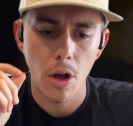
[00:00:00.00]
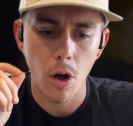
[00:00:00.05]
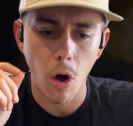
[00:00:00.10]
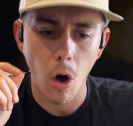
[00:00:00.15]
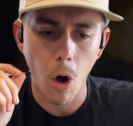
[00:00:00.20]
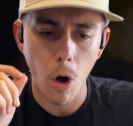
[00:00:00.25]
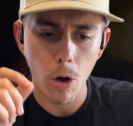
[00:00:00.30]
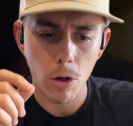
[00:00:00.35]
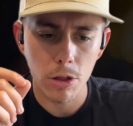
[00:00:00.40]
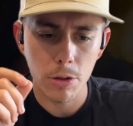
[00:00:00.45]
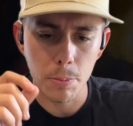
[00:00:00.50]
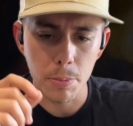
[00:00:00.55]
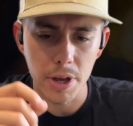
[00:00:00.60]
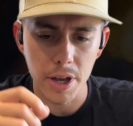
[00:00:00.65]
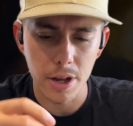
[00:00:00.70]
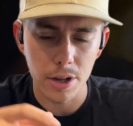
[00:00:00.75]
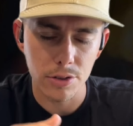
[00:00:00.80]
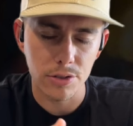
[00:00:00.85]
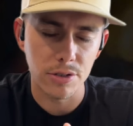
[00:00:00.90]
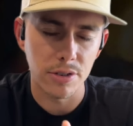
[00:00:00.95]
all the
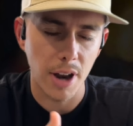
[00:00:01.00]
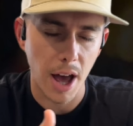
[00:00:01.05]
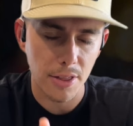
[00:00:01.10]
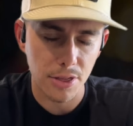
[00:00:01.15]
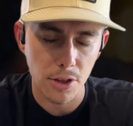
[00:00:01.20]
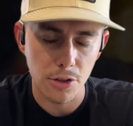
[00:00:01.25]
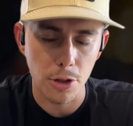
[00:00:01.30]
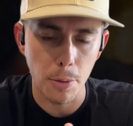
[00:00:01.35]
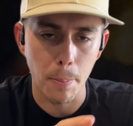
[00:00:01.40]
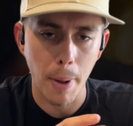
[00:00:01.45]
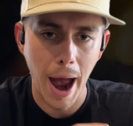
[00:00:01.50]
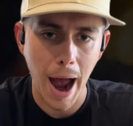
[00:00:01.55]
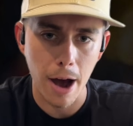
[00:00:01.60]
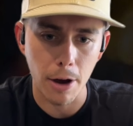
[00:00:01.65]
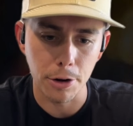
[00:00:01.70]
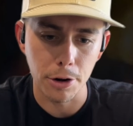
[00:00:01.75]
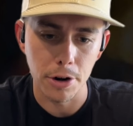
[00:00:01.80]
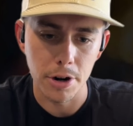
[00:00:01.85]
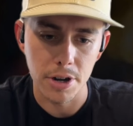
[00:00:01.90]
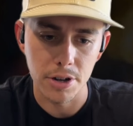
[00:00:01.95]
beads, not that the
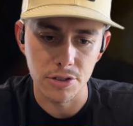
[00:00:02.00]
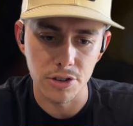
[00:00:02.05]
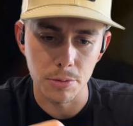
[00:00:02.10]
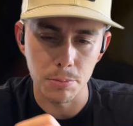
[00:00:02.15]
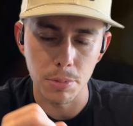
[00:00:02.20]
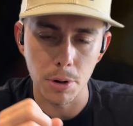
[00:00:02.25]
powder isn't,